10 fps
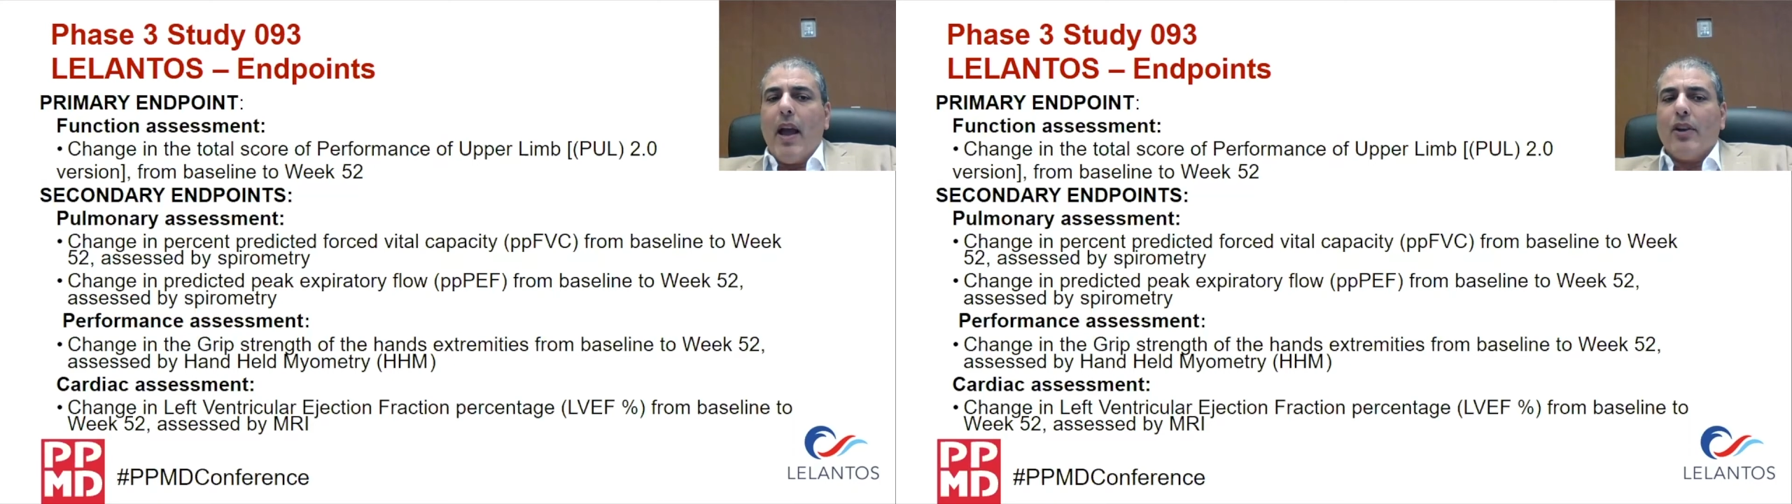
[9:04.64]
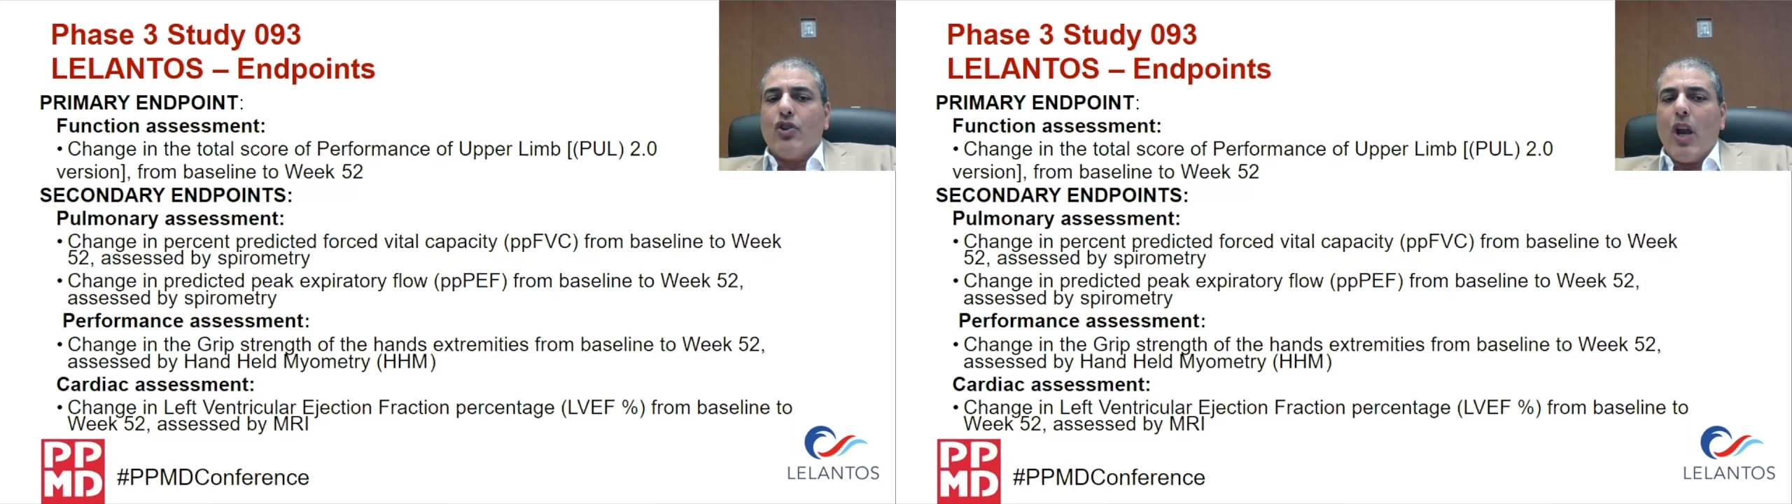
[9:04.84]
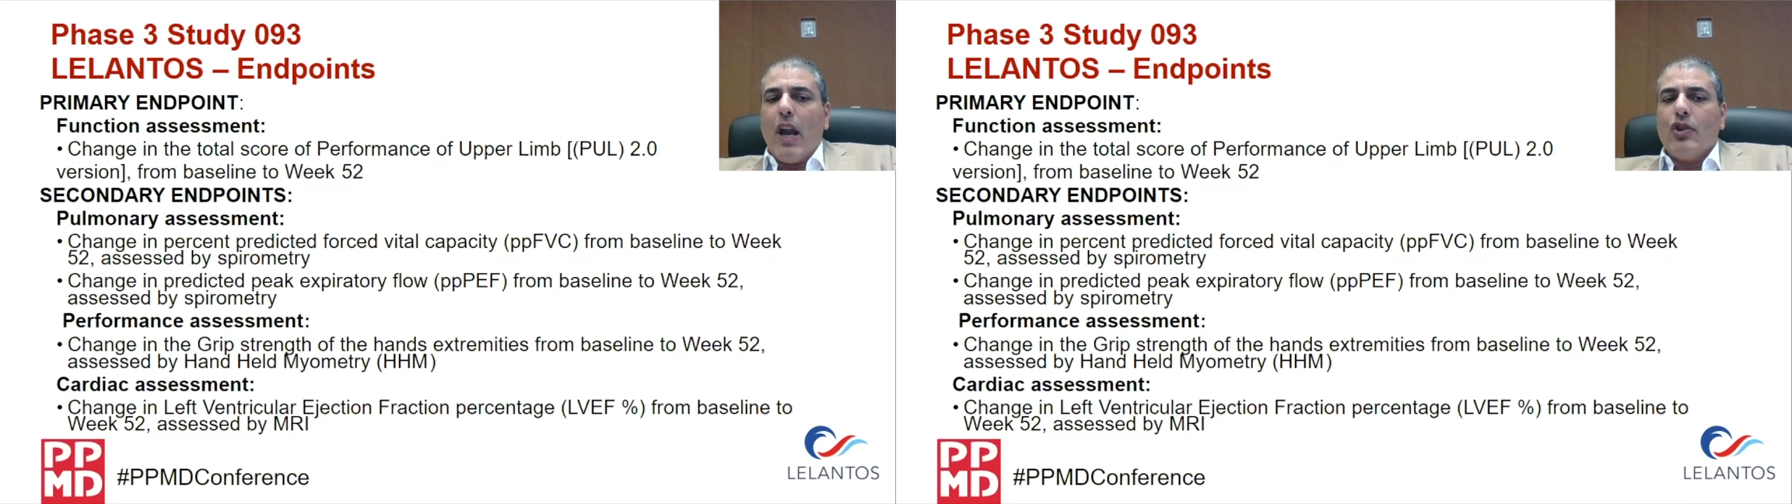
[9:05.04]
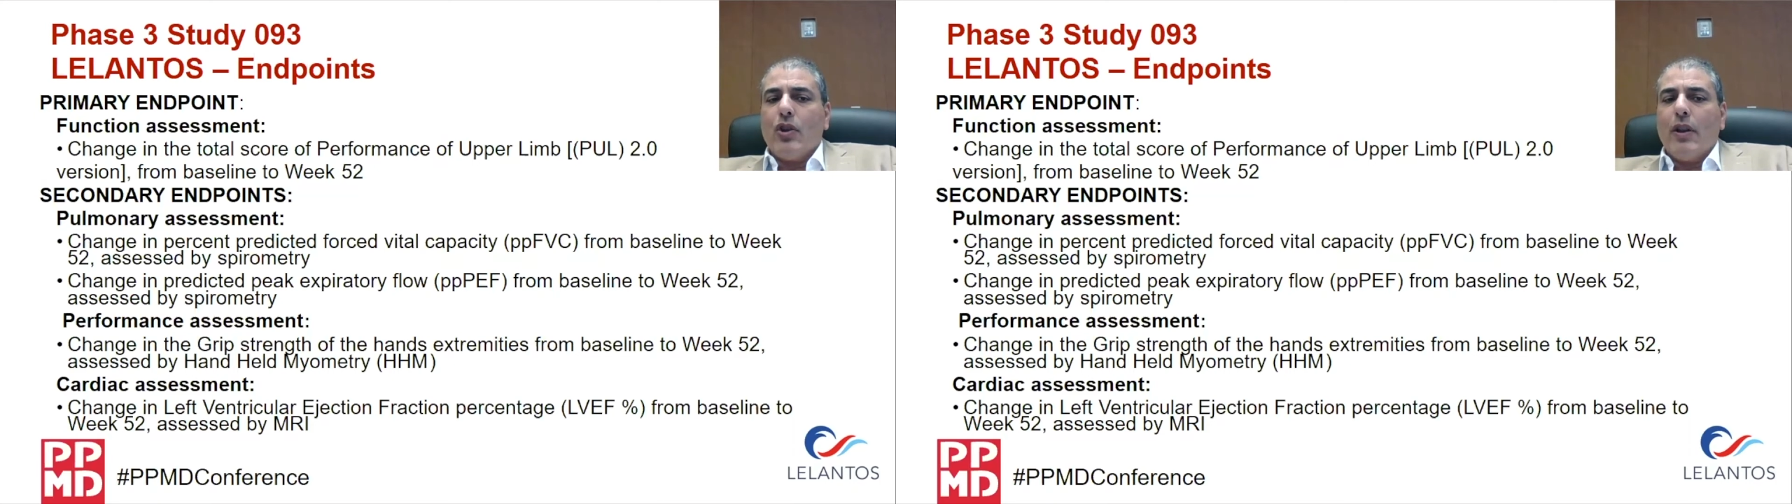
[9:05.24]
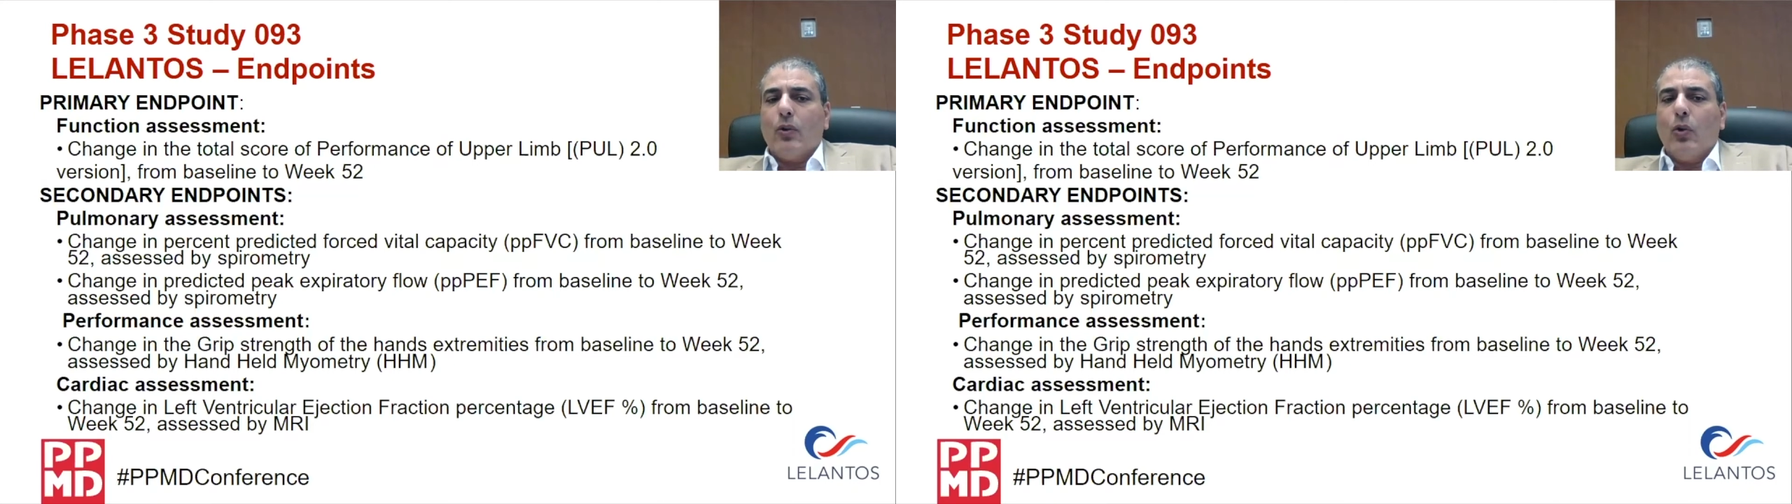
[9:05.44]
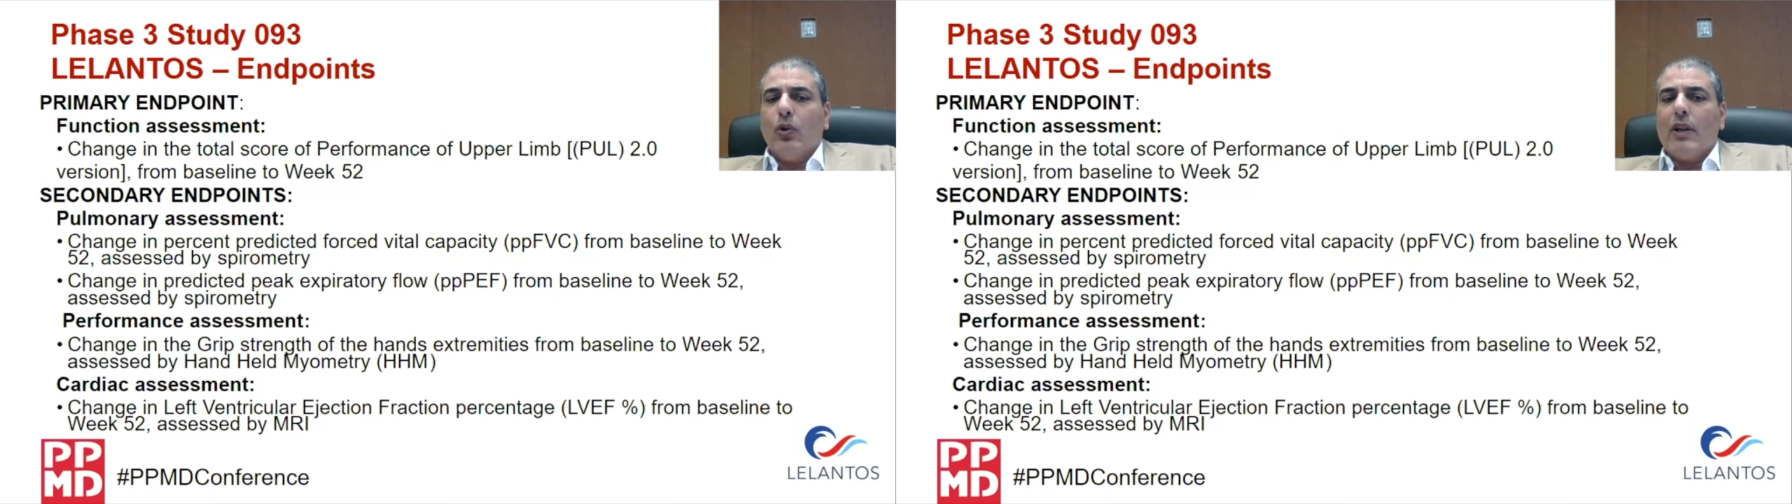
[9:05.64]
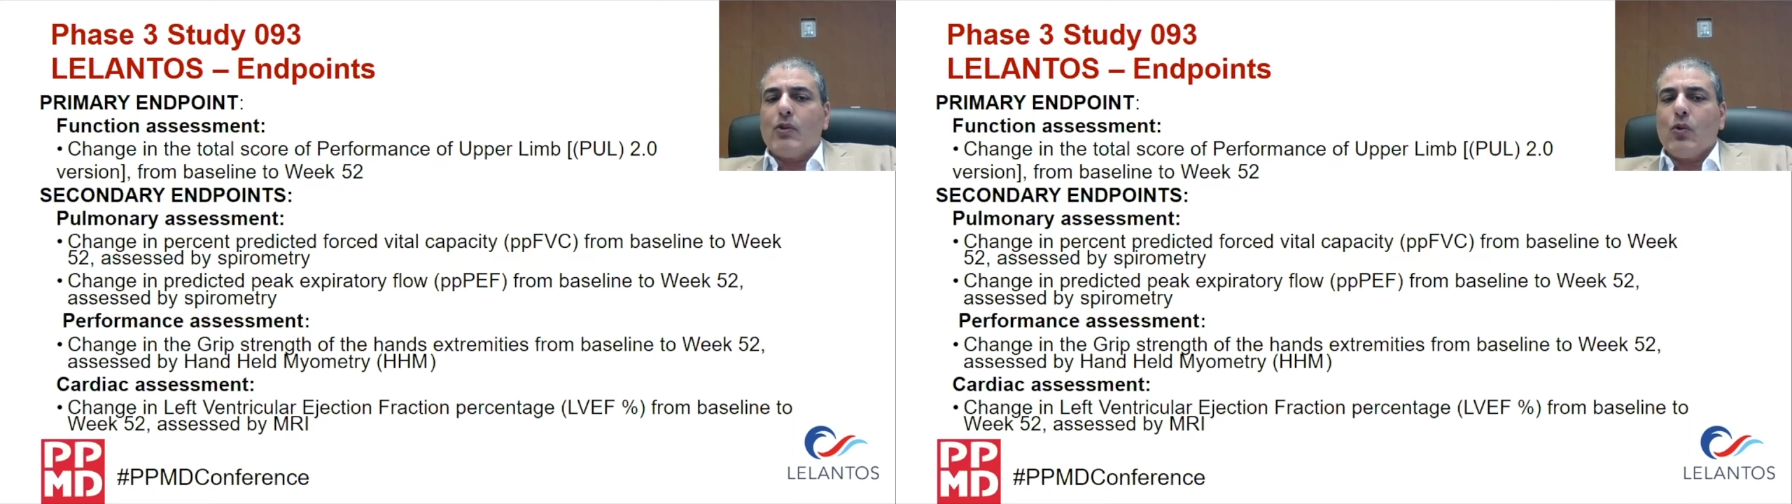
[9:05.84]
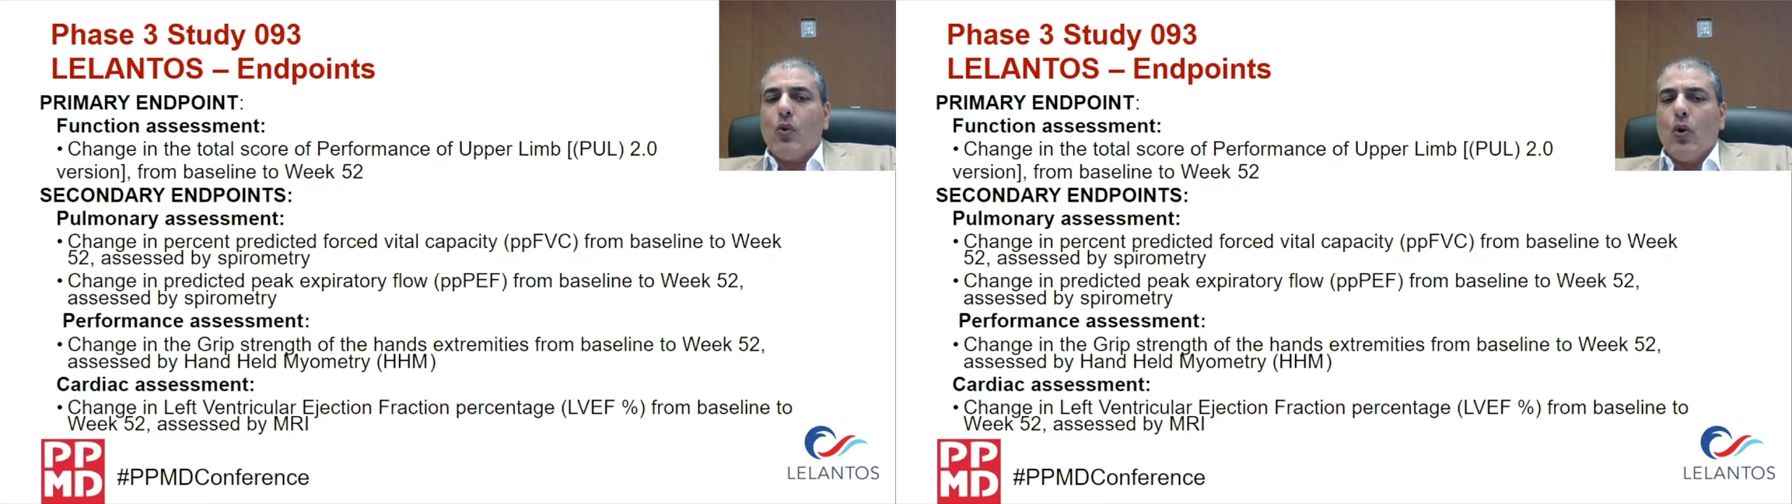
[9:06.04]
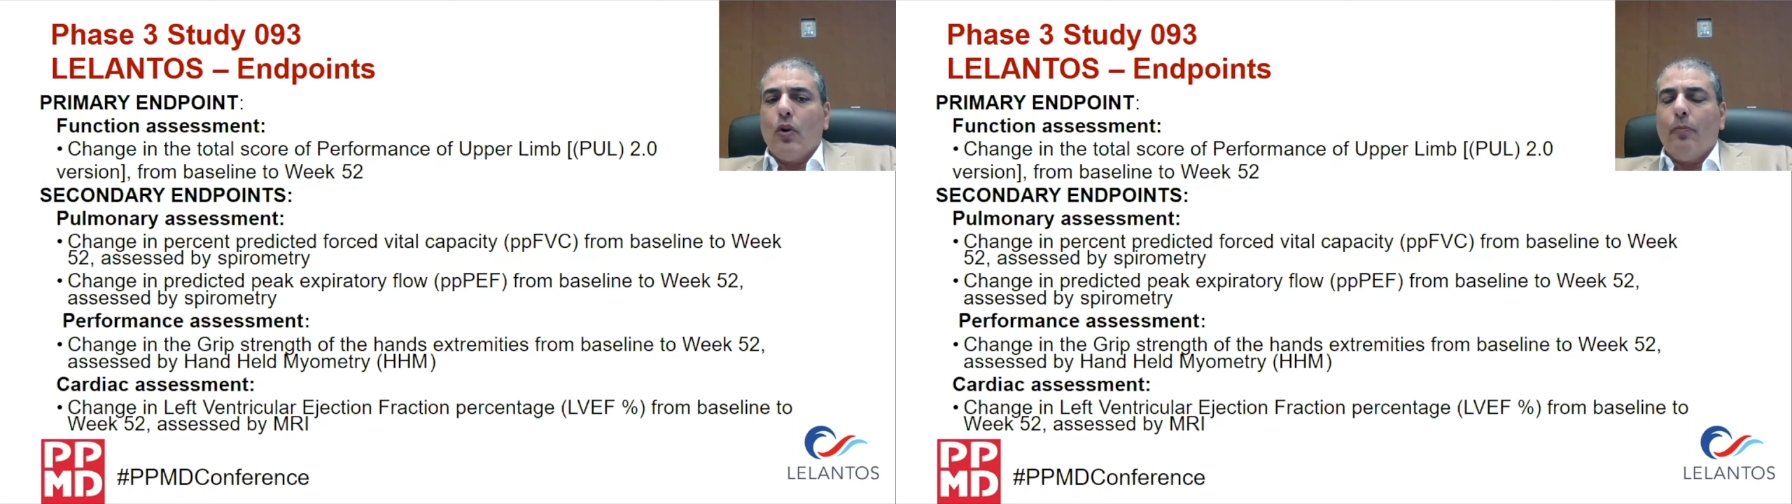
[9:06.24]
change in the total score